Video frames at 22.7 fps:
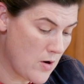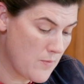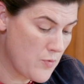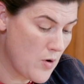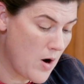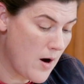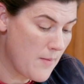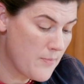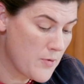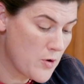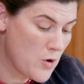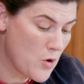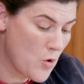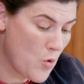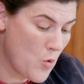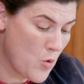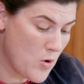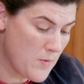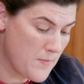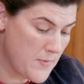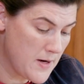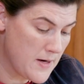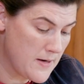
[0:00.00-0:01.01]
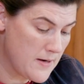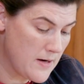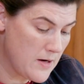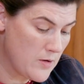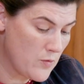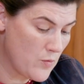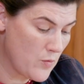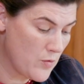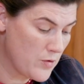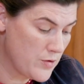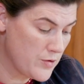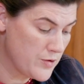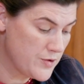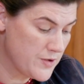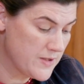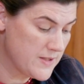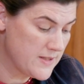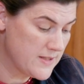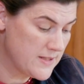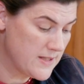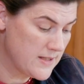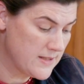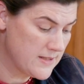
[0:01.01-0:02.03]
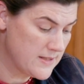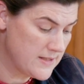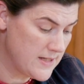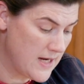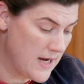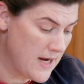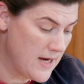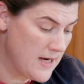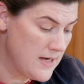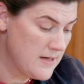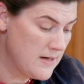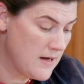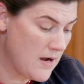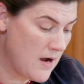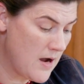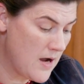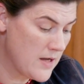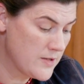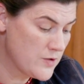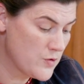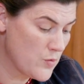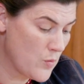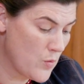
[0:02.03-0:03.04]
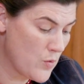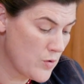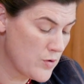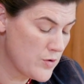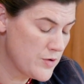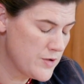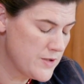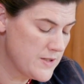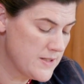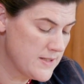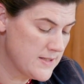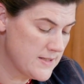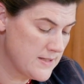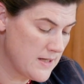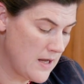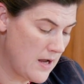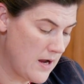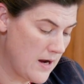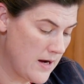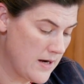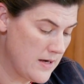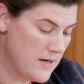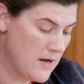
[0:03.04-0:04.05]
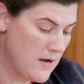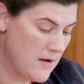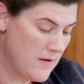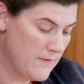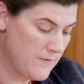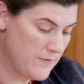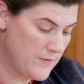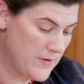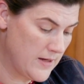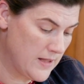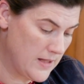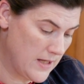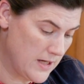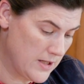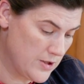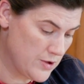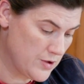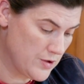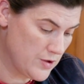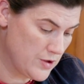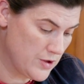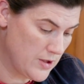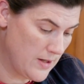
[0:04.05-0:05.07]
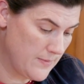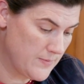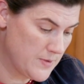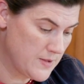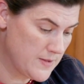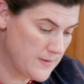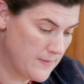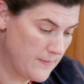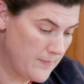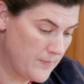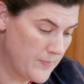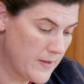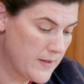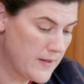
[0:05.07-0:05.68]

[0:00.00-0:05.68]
our proper orbit in order to sustain God's ordered design of relationships.